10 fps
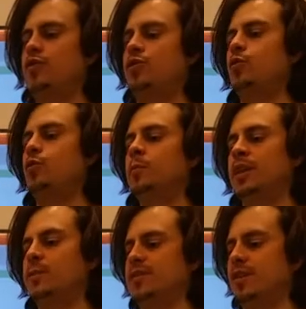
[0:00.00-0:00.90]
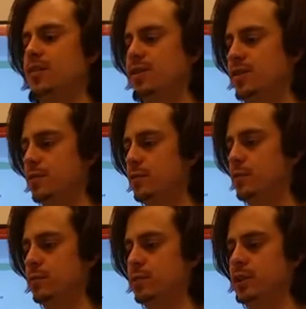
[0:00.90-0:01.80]
Tool money was also
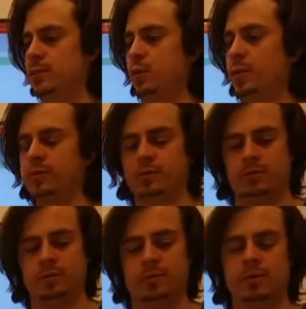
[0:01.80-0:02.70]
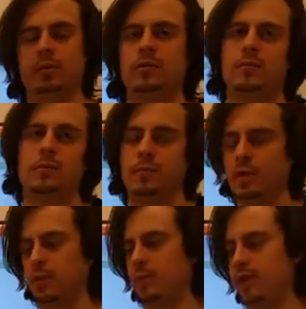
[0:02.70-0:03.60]
really important.
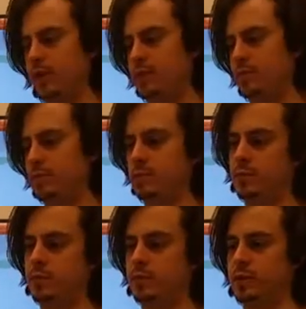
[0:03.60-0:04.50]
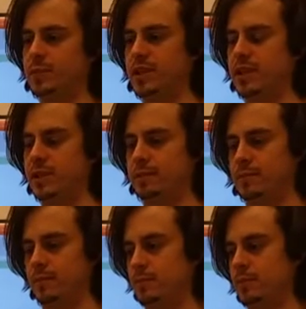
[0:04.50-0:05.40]
Money would
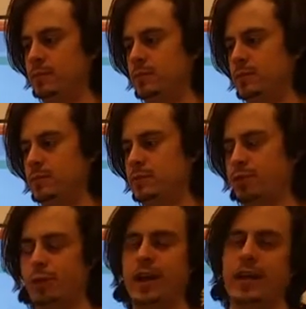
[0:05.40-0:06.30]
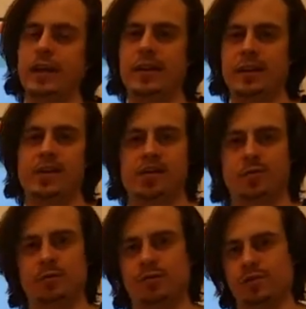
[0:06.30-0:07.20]
be created into
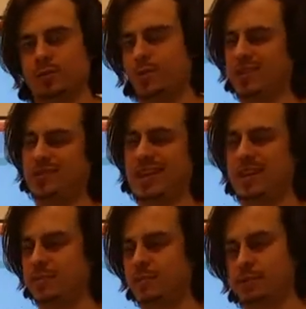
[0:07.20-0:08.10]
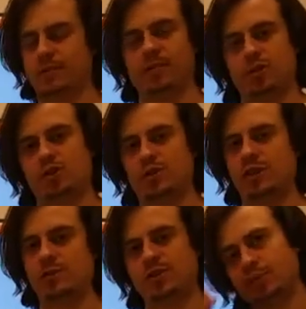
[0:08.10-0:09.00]
tools, but not for functional
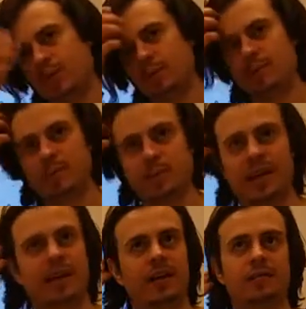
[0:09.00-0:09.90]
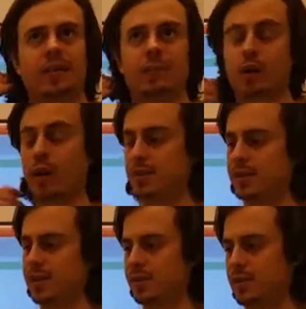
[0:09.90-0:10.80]
use, so maybe it'd be made out of
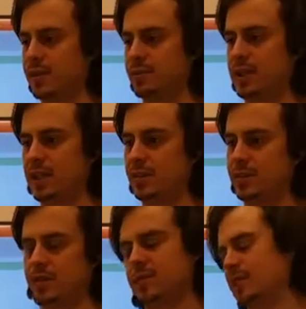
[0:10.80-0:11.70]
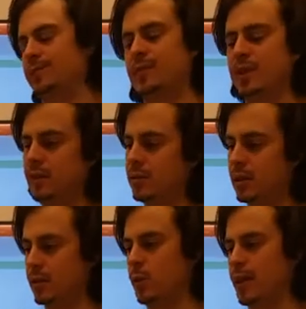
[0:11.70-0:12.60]
bronze in some cases. Well,
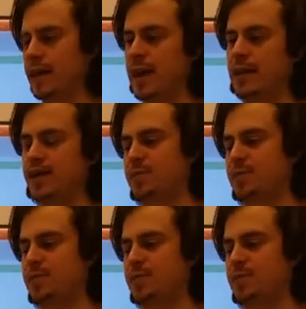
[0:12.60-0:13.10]
not quite yet.